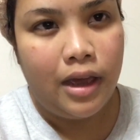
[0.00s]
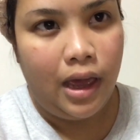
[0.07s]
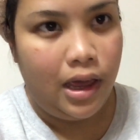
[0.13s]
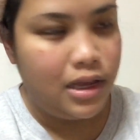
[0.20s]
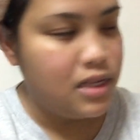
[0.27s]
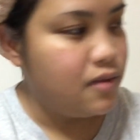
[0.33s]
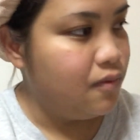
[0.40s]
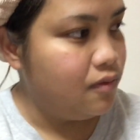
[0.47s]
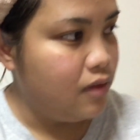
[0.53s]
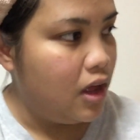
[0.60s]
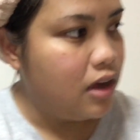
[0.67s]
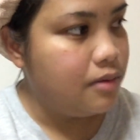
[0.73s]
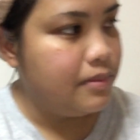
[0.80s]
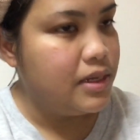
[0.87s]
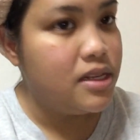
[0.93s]
as
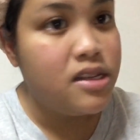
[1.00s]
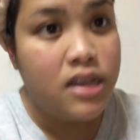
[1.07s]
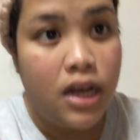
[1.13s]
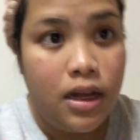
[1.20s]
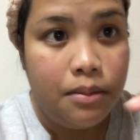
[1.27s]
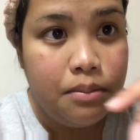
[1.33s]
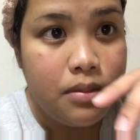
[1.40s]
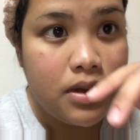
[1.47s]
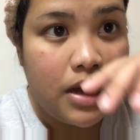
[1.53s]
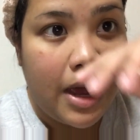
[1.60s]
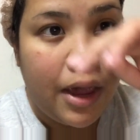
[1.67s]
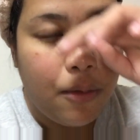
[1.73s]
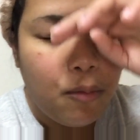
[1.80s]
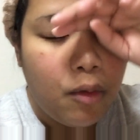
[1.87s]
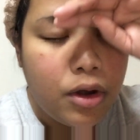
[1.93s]
Vlogmas comes,
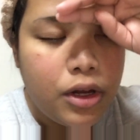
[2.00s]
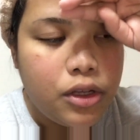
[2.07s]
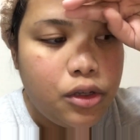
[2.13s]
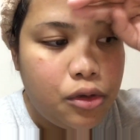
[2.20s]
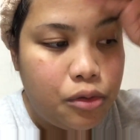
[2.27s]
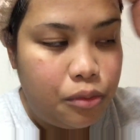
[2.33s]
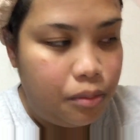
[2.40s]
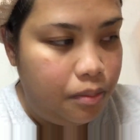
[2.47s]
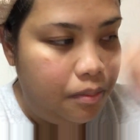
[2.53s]
I want to do.